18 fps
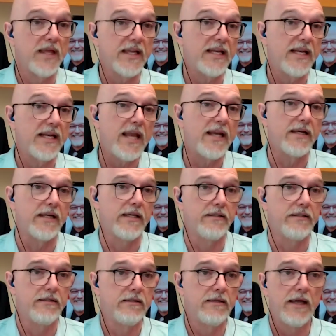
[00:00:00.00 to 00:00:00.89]
they get
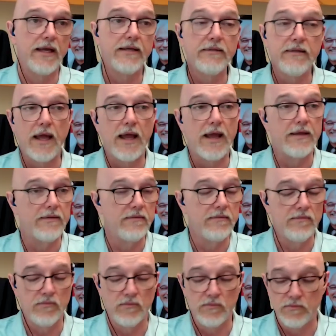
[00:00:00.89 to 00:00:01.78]
edited.
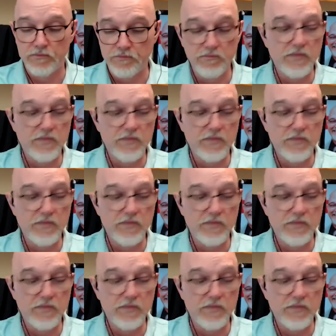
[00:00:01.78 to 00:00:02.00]
And